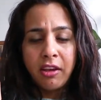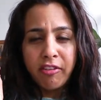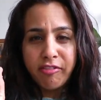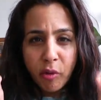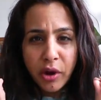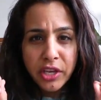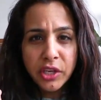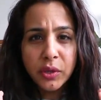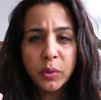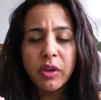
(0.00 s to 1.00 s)
for
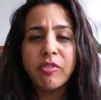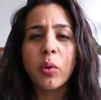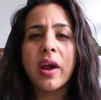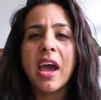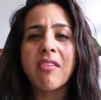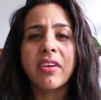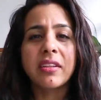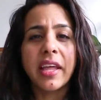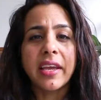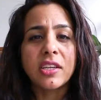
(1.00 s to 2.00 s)
you, if you are
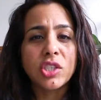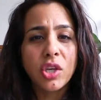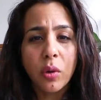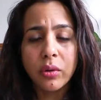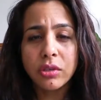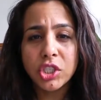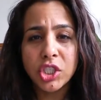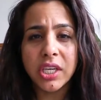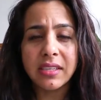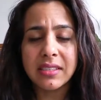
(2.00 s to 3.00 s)
having like total
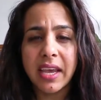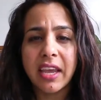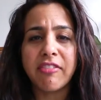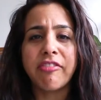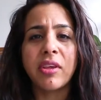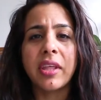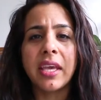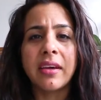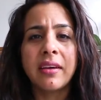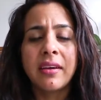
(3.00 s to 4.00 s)
shit day,
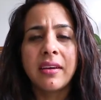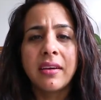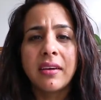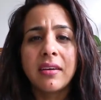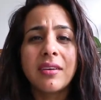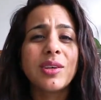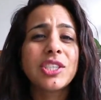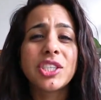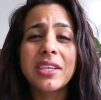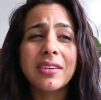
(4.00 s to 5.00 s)
feeling, or
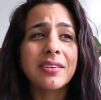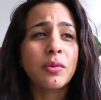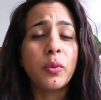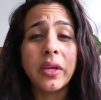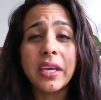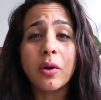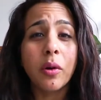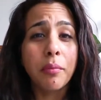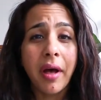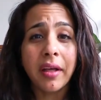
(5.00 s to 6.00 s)
shit week
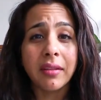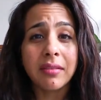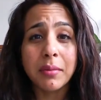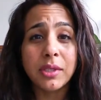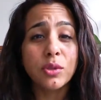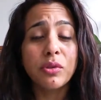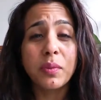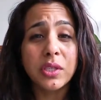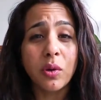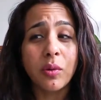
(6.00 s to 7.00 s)
or month, I mean,
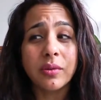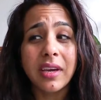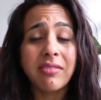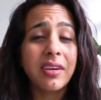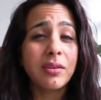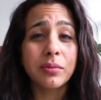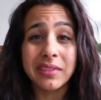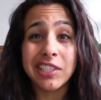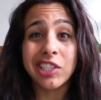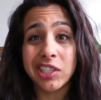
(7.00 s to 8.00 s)
truth be told, I've had a
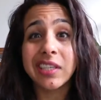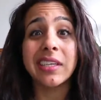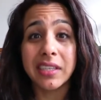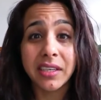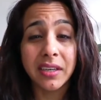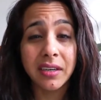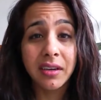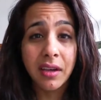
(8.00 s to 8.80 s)
really shitty year.